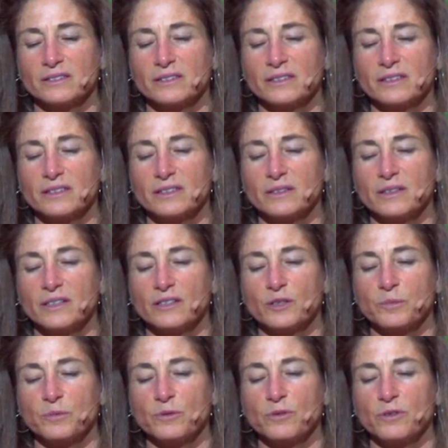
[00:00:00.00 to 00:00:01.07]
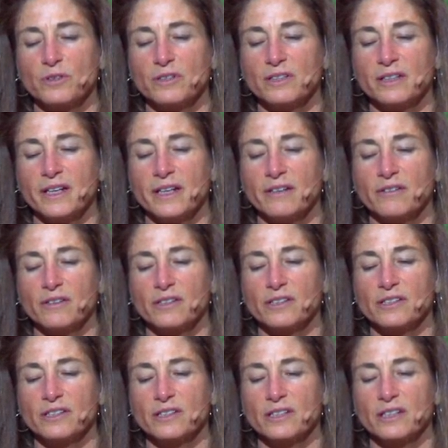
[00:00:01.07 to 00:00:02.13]
Just explore the
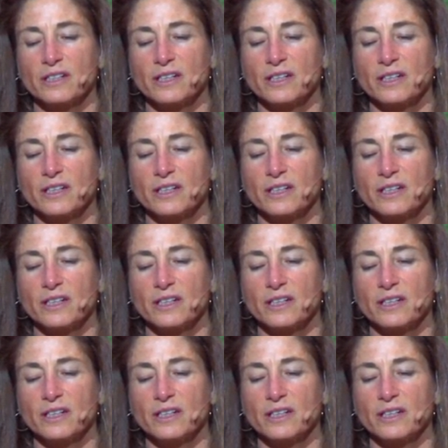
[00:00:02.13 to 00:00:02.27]
language.